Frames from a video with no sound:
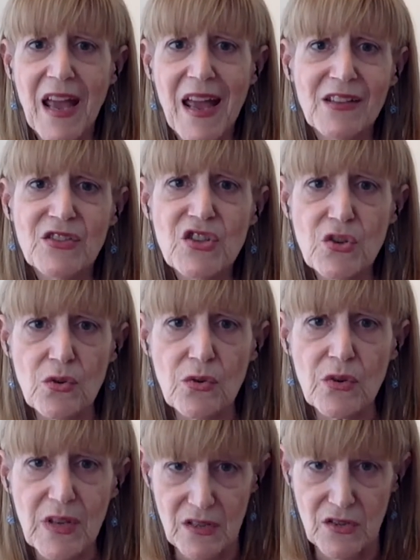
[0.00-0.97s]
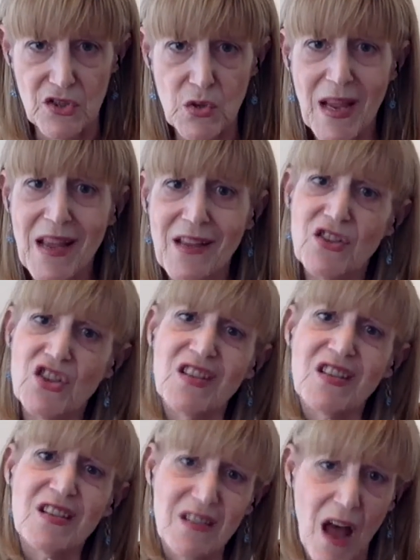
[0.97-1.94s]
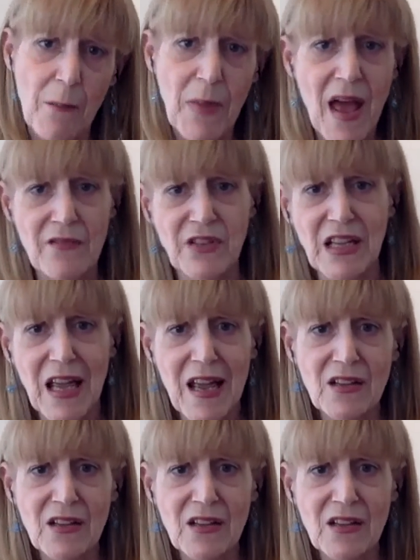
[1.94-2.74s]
cancer is. You can't just stop having